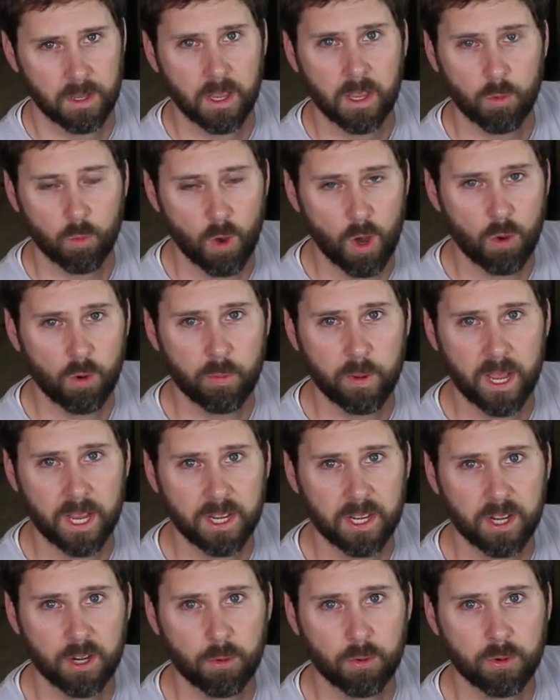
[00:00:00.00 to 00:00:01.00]
And while we're
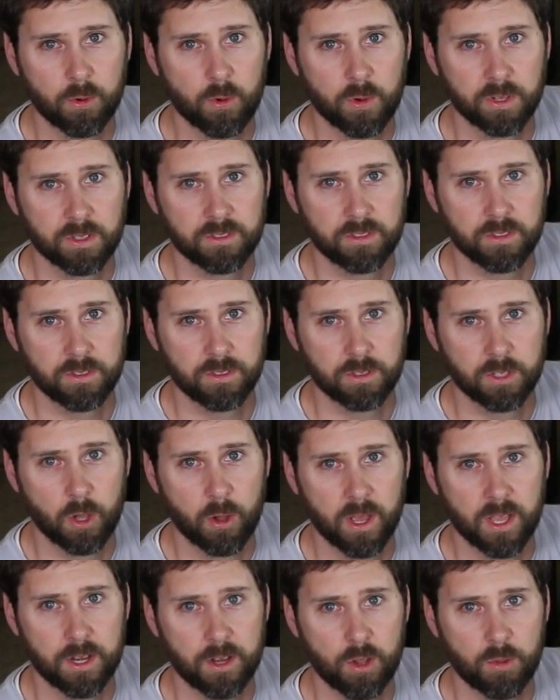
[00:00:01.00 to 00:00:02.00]
back here, we're going to go
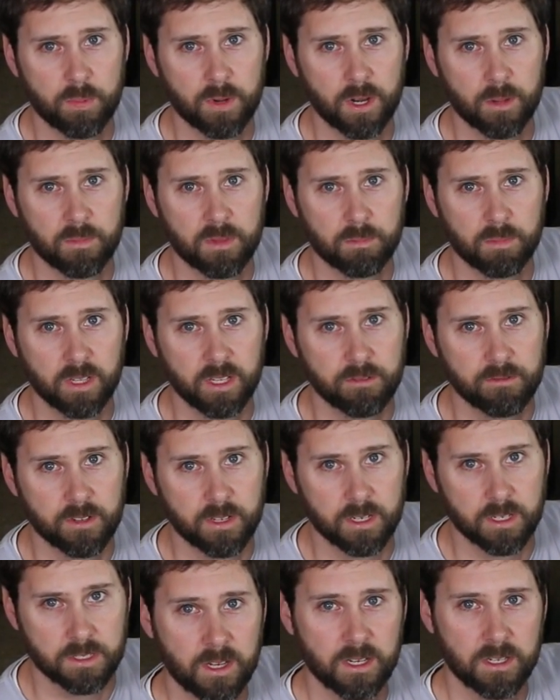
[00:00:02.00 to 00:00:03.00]
ahead and open up the bleed
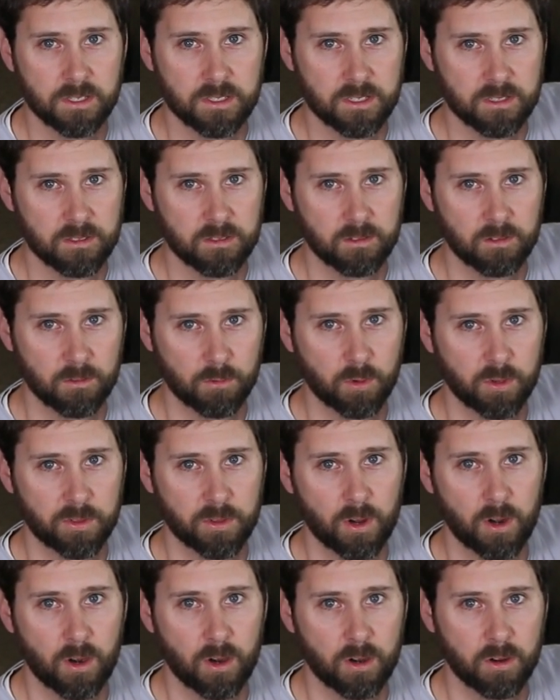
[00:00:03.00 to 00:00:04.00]
fittings with
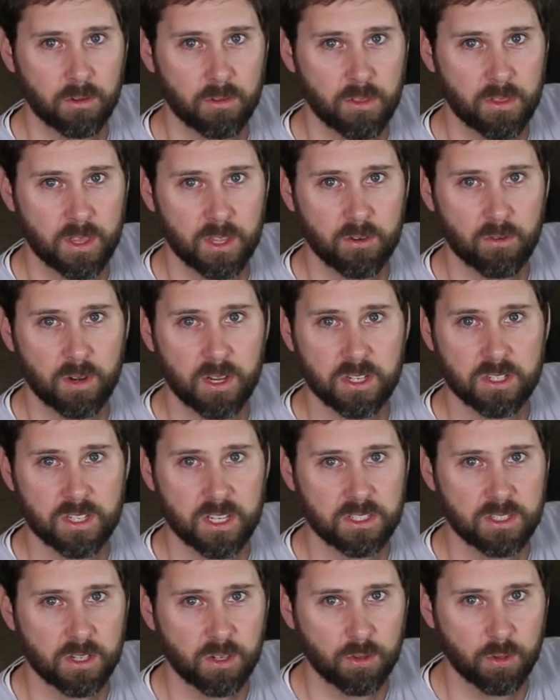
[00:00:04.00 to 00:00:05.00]
our thin wrench
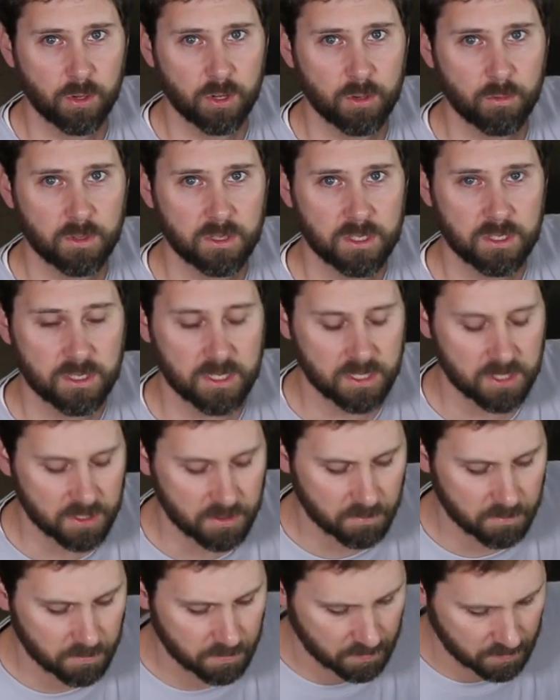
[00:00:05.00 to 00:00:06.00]
that's included with the
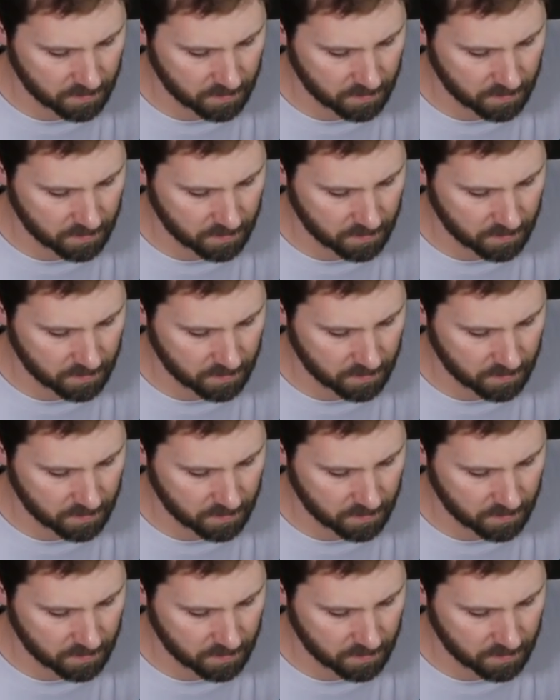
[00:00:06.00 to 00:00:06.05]
system.